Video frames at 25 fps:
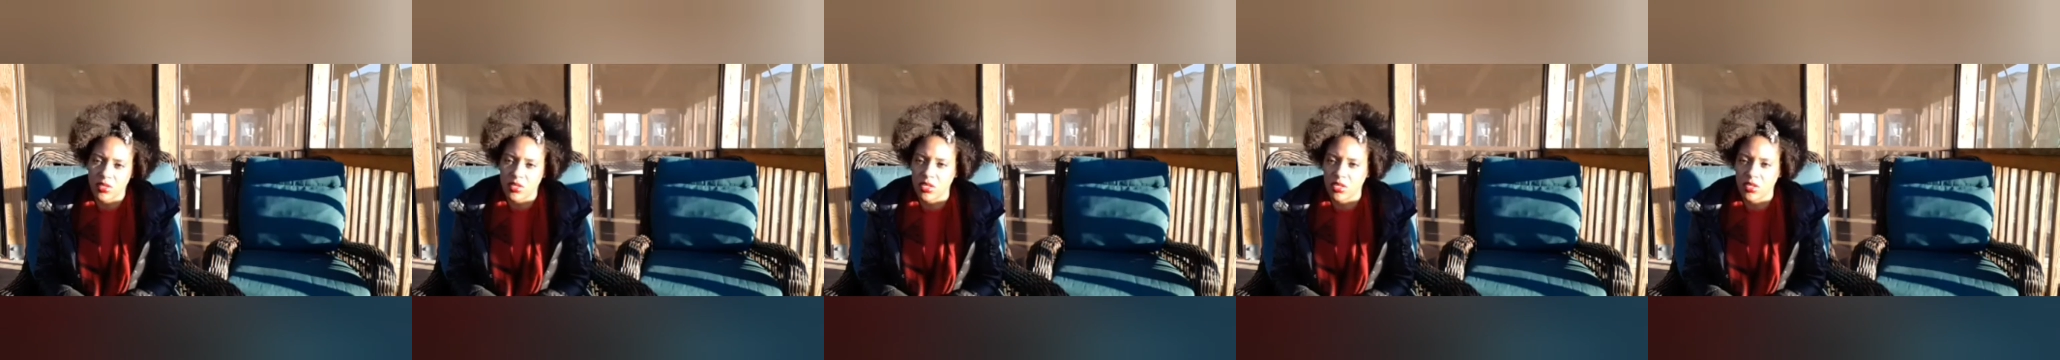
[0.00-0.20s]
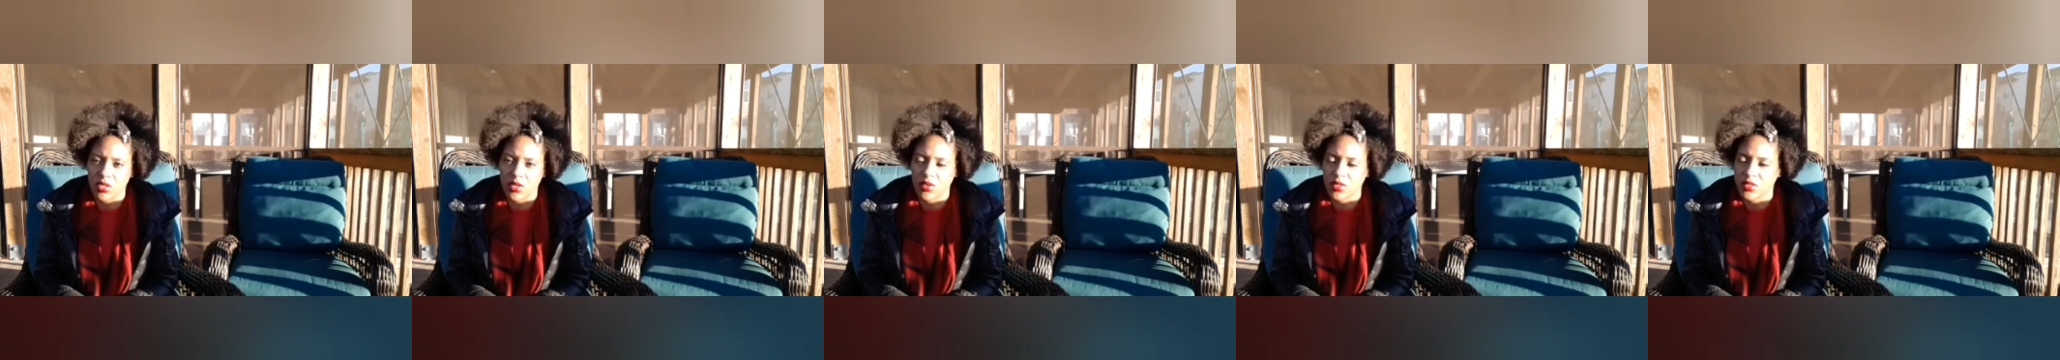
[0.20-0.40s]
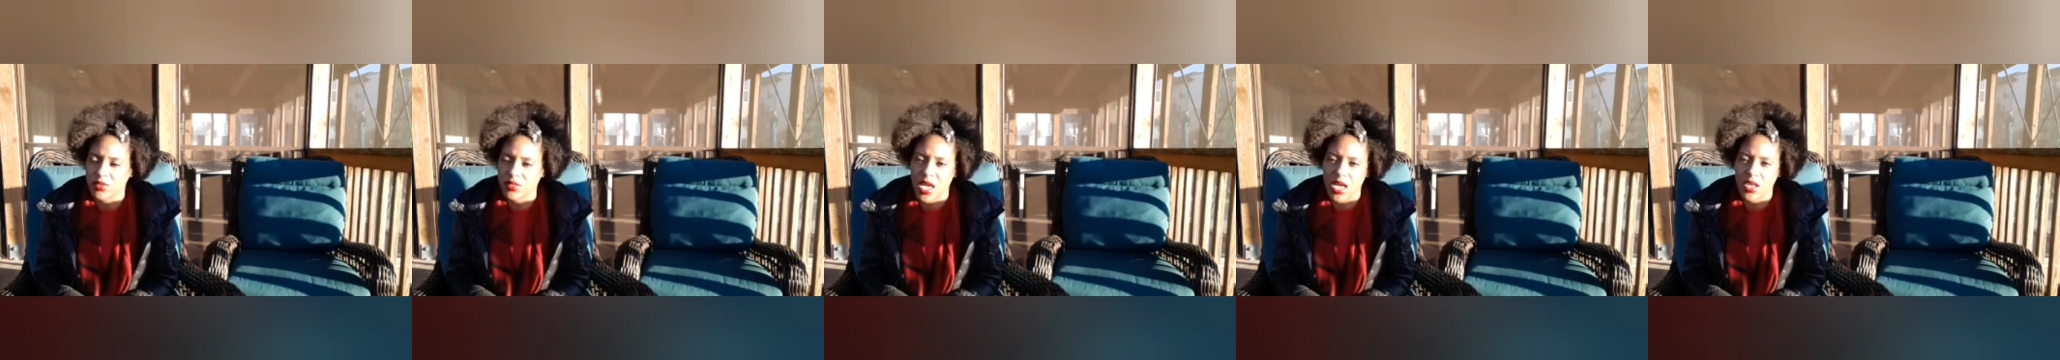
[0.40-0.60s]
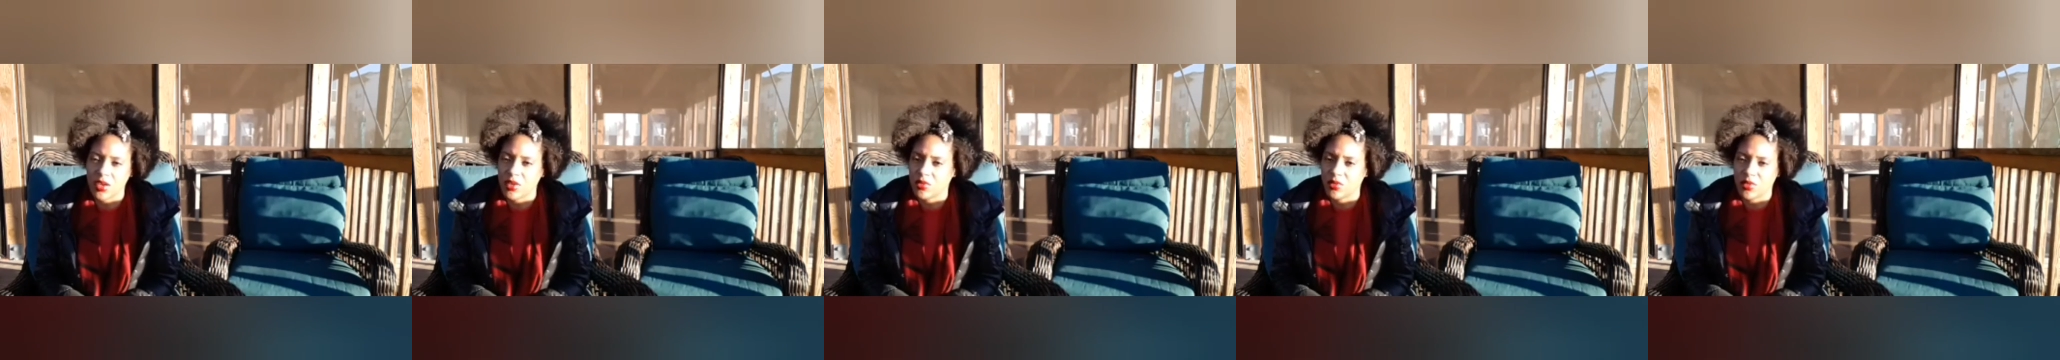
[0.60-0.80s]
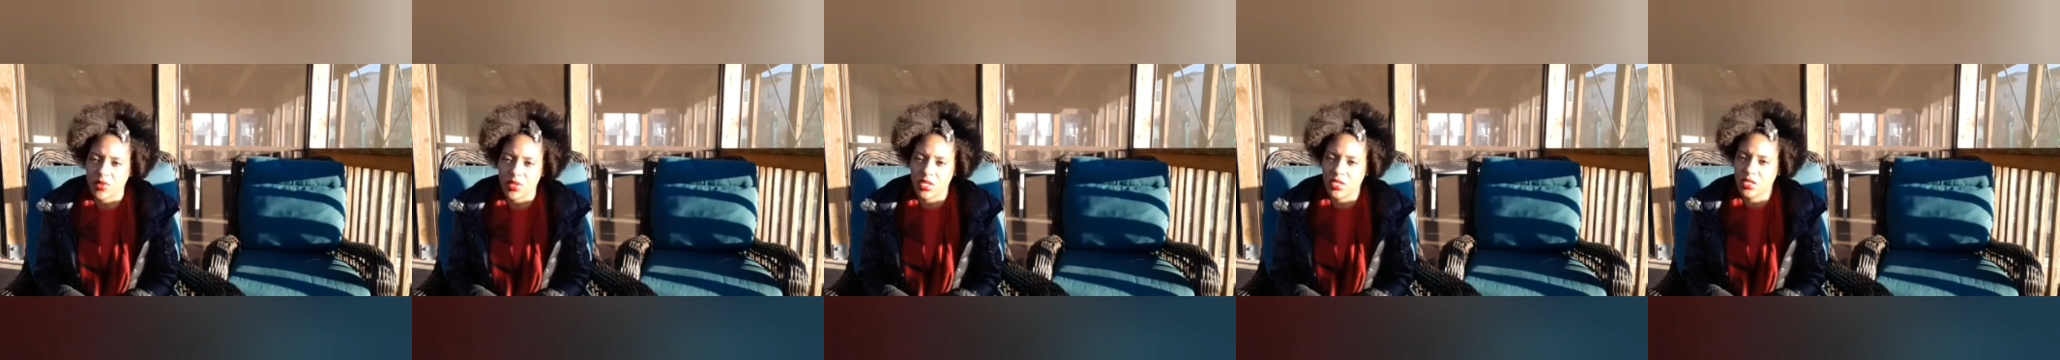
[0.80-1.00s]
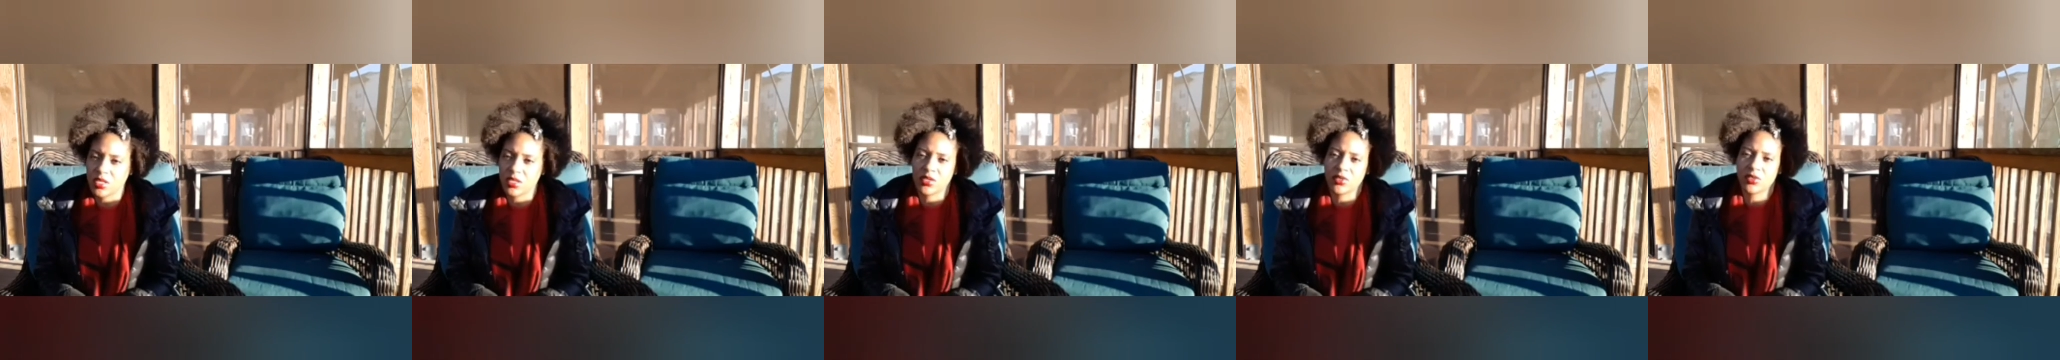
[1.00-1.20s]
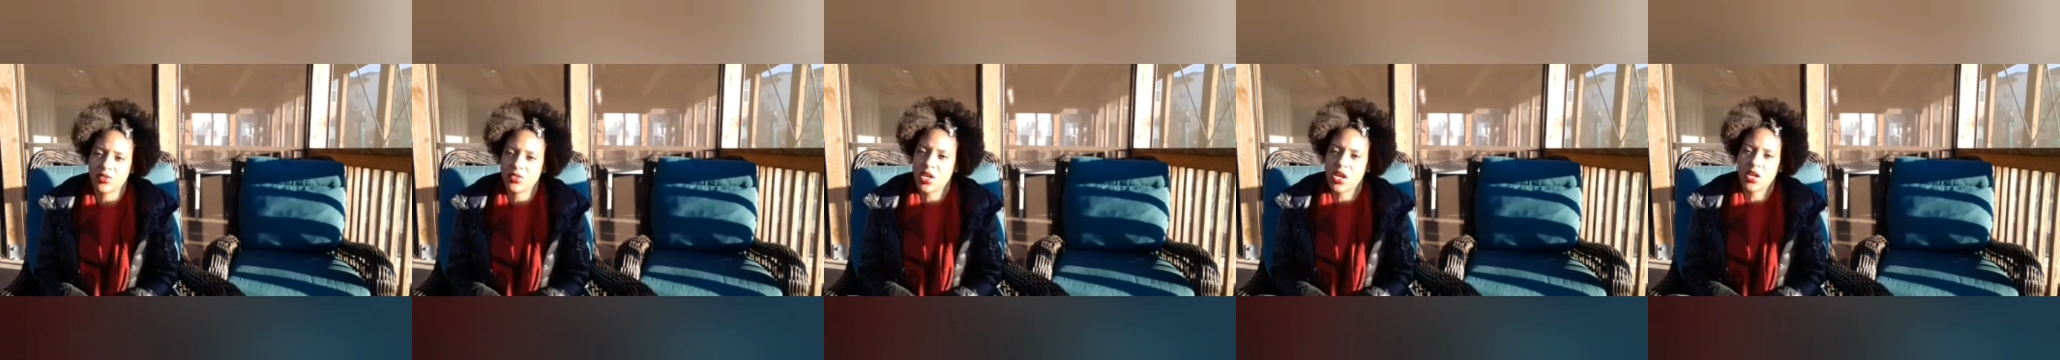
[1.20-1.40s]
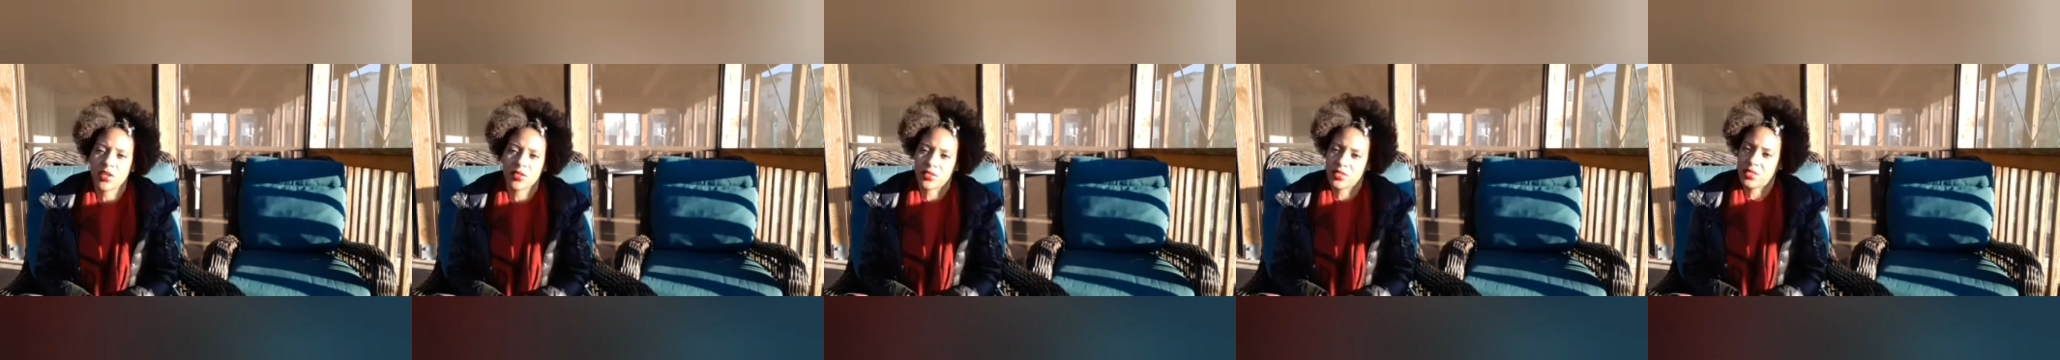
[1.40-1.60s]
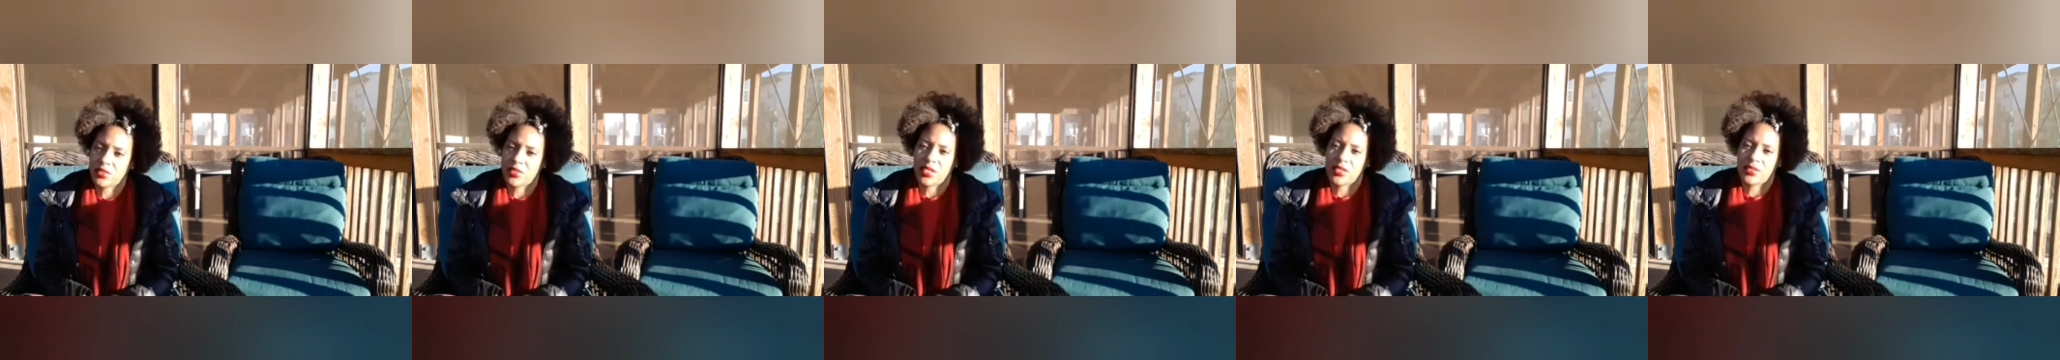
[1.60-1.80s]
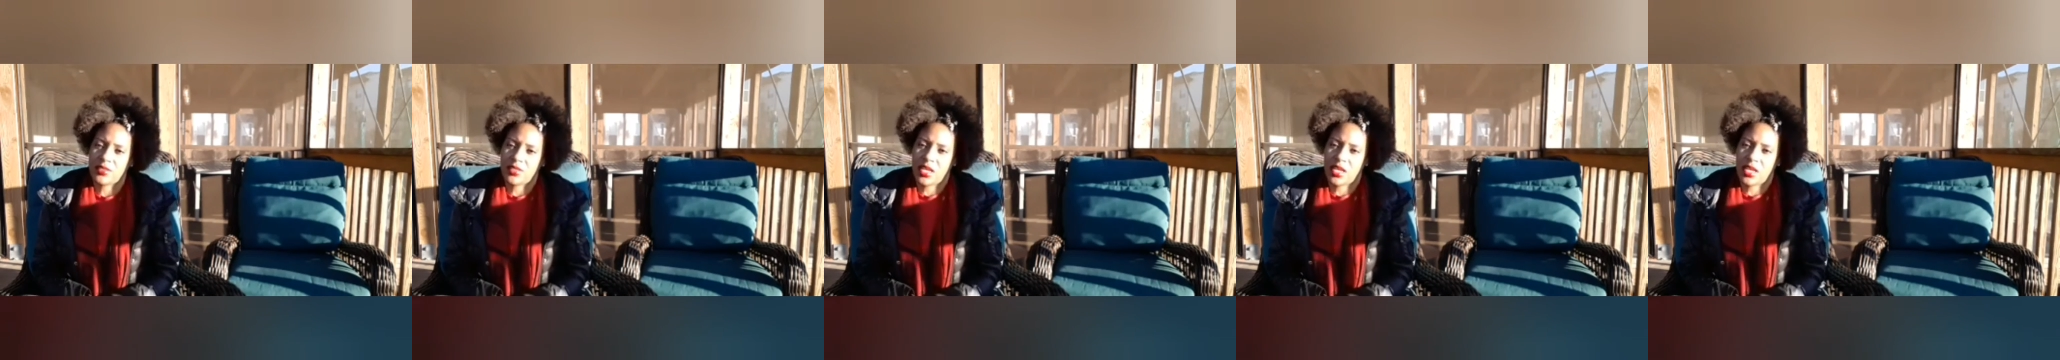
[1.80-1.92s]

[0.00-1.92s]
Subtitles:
you know, because I don't know any other songs that they